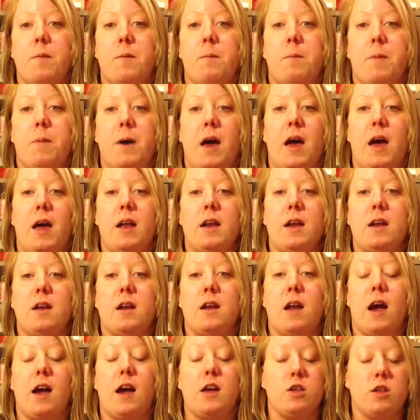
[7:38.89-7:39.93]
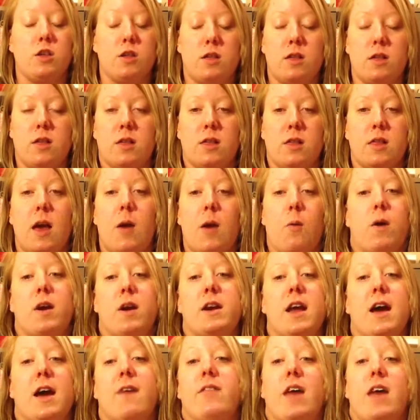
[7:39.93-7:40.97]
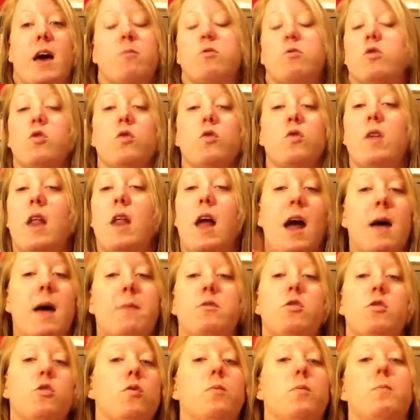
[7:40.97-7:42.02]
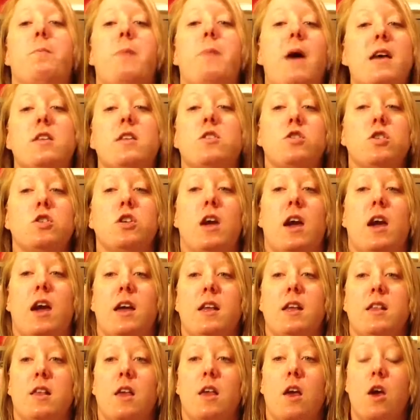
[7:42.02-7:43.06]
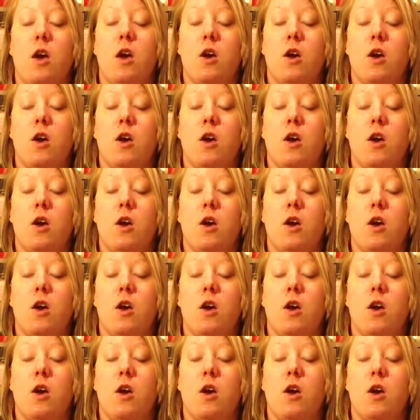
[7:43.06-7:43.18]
But I want to have the absolute best chance